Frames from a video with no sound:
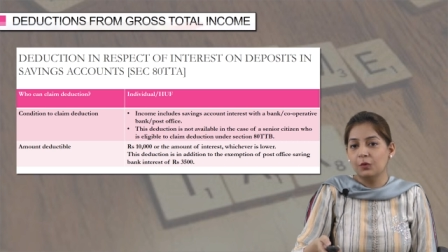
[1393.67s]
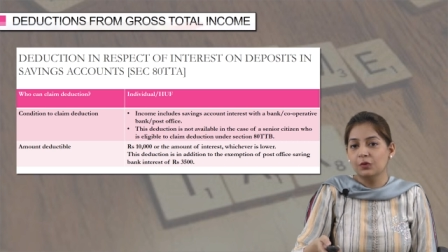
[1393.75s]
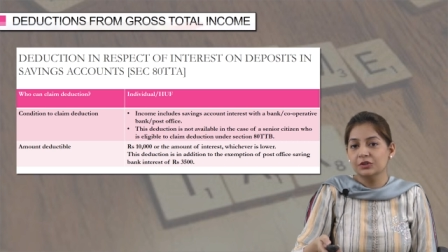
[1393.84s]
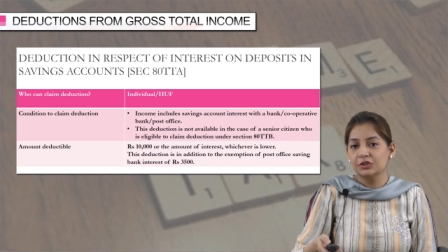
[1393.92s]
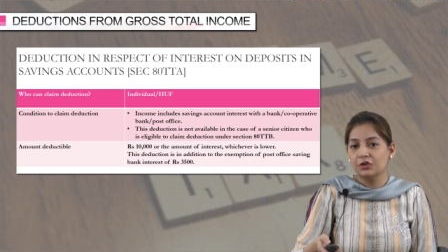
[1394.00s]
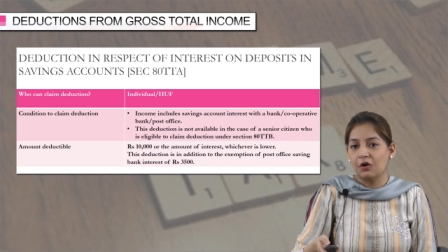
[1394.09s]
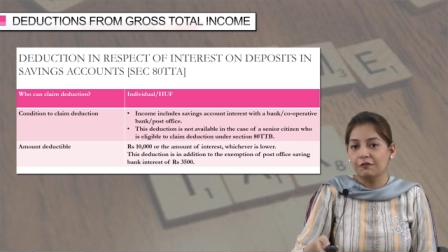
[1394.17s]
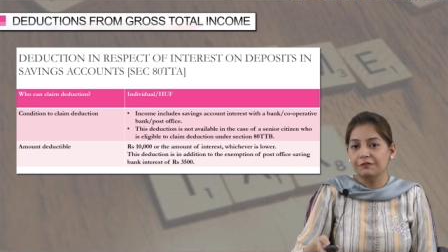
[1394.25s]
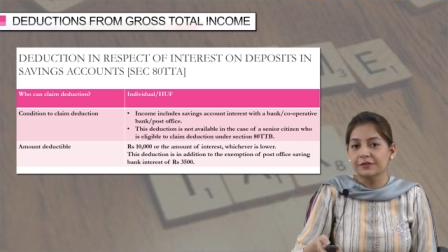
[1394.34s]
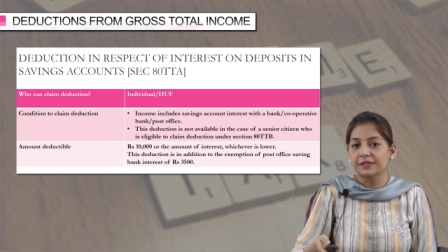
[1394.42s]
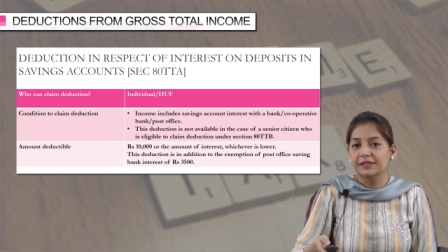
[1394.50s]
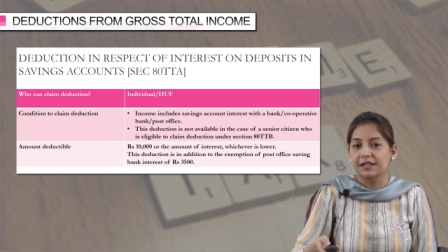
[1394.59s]
post
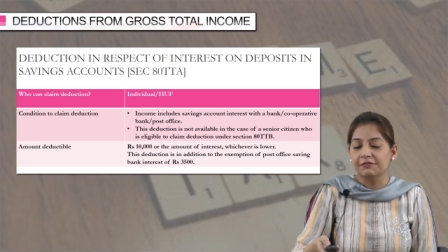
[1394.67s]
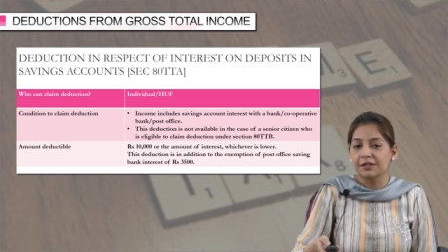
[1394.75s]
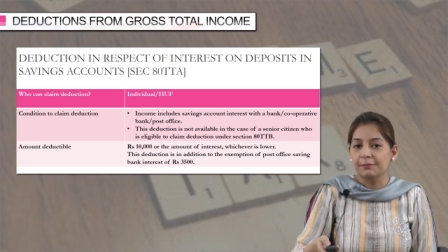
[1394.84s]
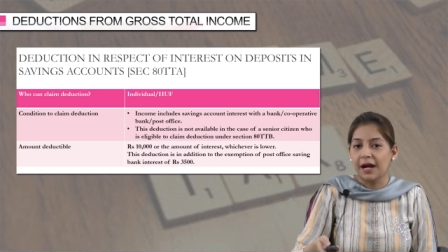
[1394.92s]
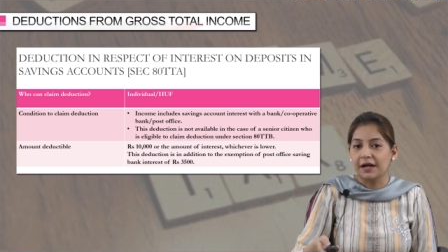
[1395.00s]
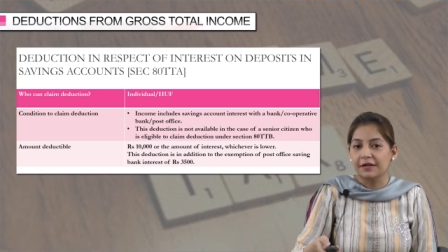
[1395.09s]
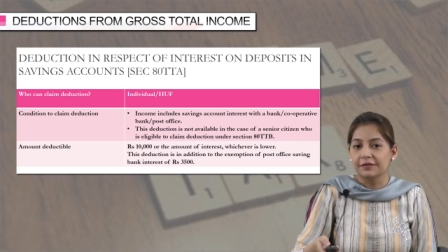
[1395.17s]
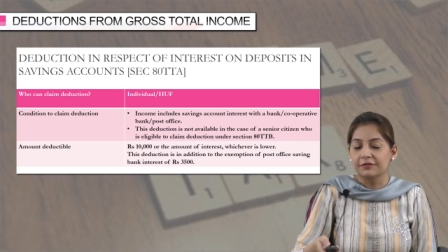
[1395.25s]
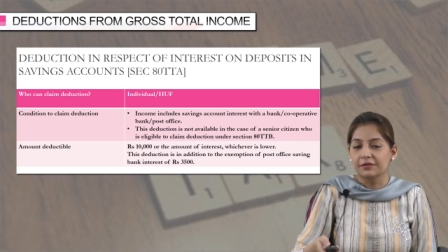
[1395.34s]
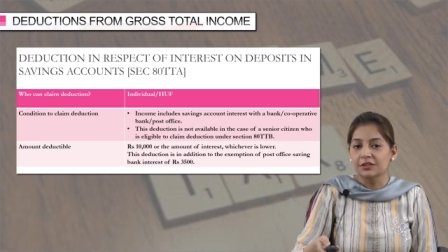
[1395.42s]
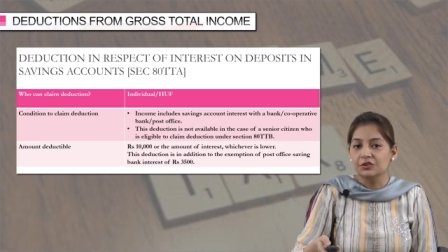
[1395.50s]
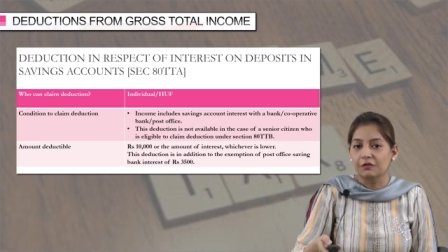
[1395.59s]
office saving bank
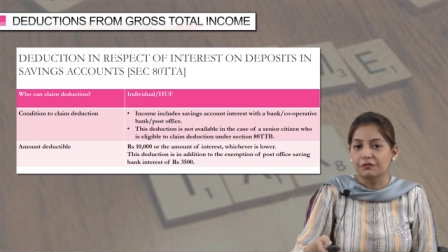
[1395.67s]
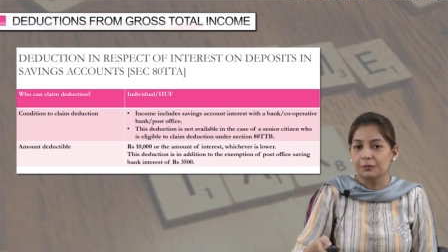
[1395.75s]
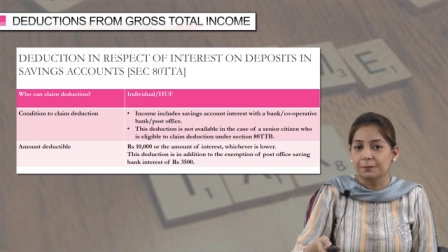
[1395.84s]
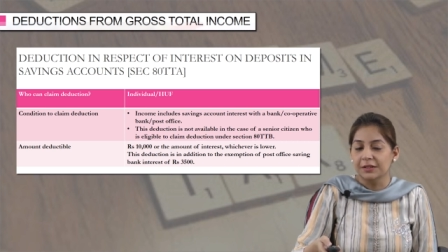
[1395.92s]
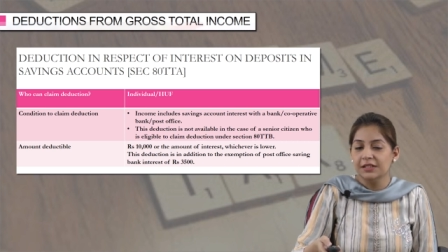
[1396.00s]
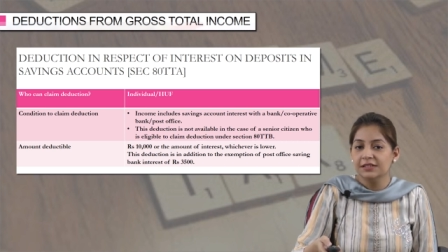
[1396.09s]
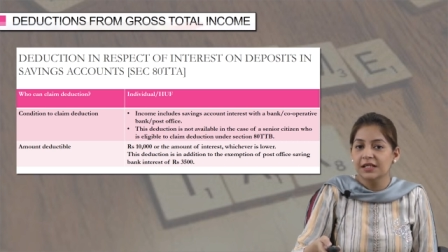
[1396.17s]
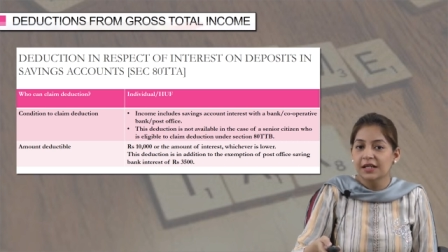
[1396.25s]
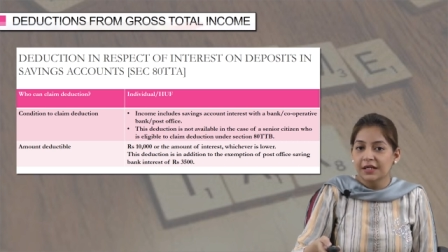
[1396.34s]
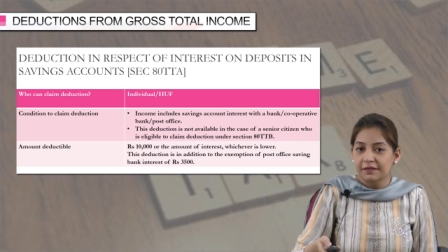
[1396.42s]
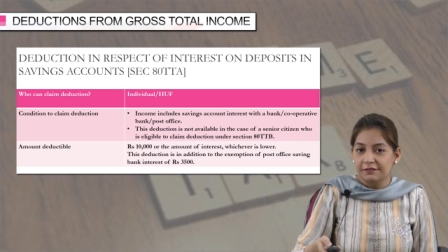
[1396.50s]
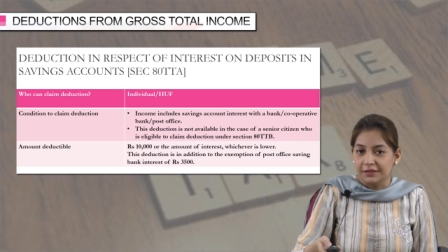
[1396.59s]
interest of rupees
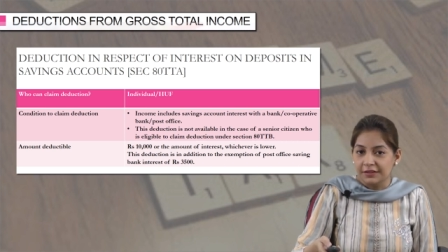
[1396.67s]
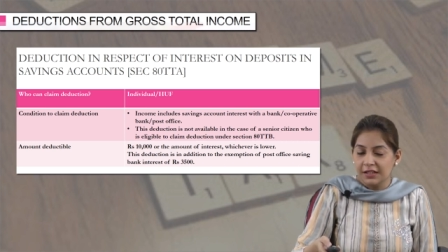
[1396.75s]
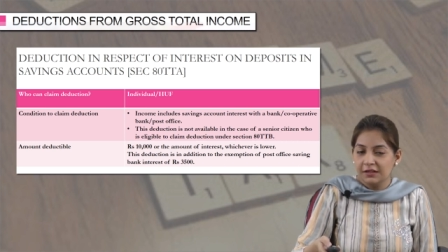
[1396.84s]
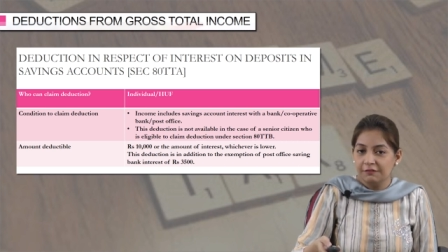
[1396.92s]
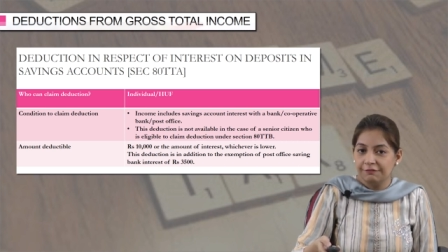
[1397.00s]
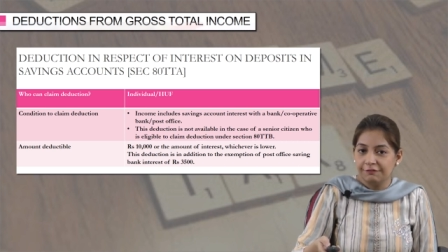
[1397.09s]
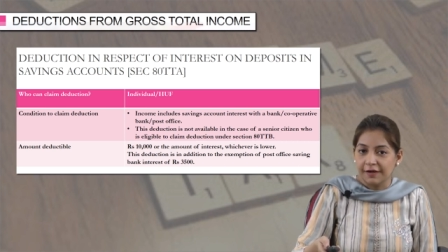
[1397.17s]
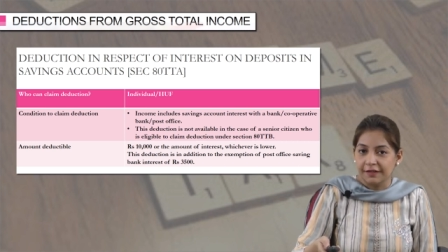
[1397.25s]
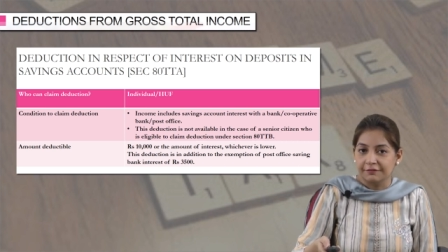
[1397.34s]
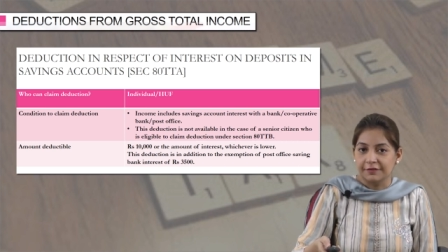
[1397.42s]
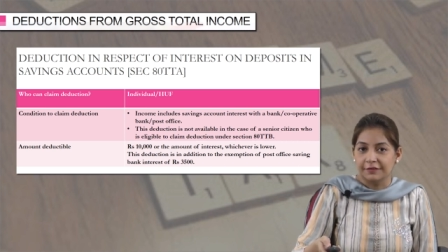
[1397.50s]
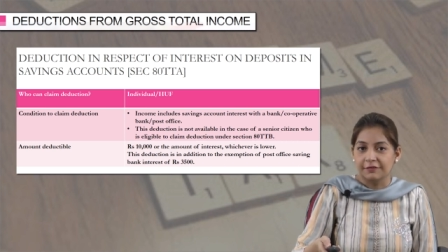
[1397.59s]

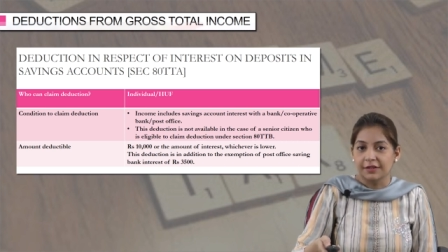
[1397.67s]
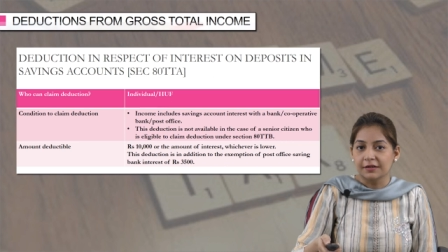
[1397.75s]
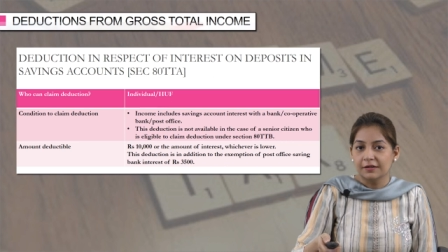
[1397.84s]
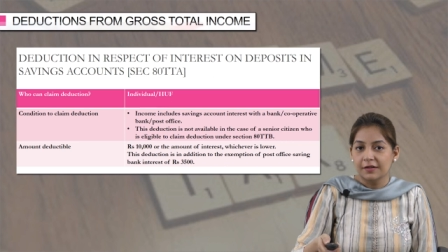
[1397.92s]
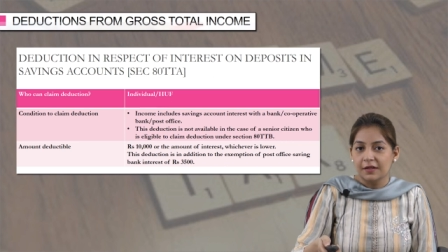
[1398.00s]
3500.